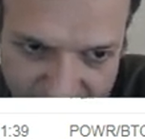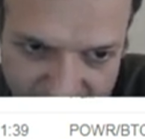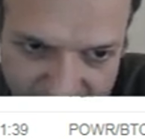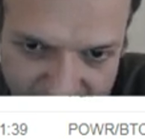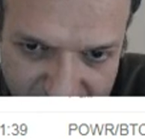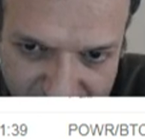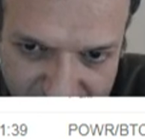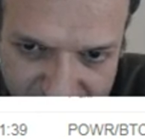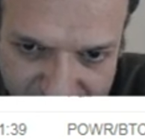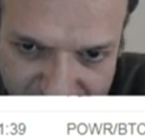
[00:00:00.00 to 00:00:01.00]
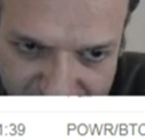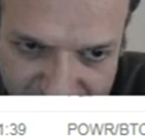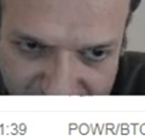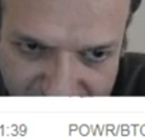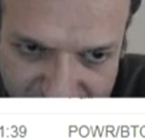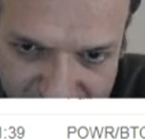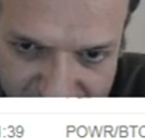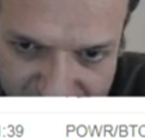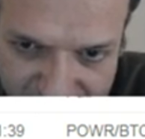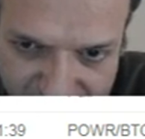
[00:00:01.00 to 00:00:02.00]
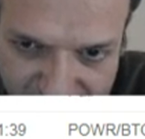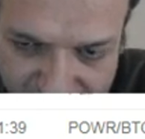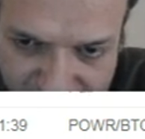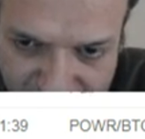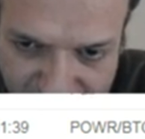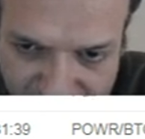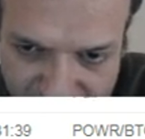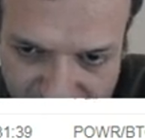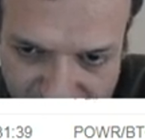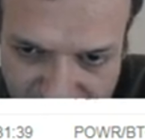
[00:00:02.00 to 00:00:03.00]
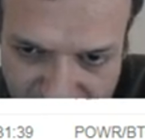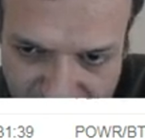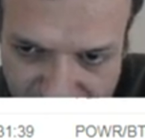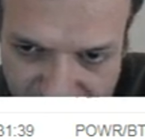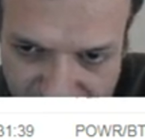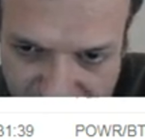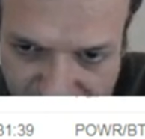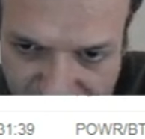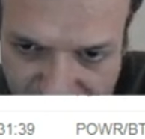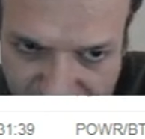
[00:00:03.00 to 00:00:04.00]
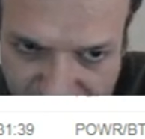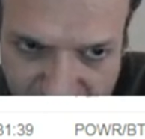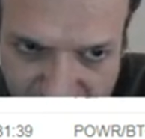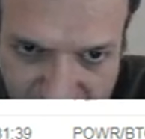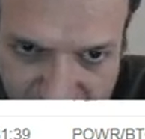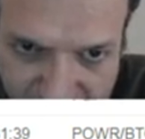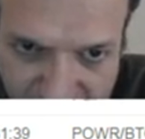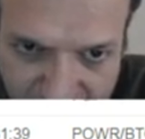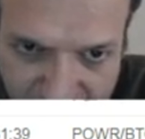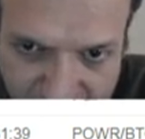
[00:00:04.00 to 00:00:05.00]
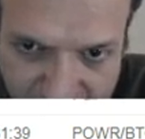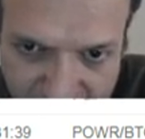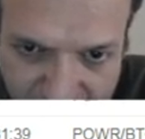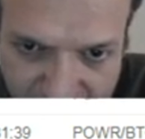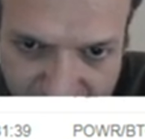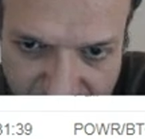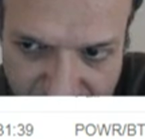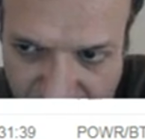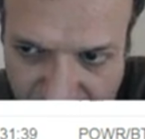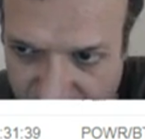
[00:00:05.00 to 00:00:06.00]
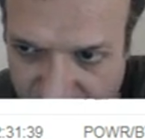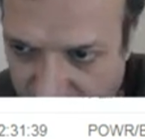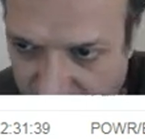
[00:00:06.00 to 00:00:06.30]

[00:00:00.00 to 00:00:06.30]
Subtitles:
No one is speaking in this clip.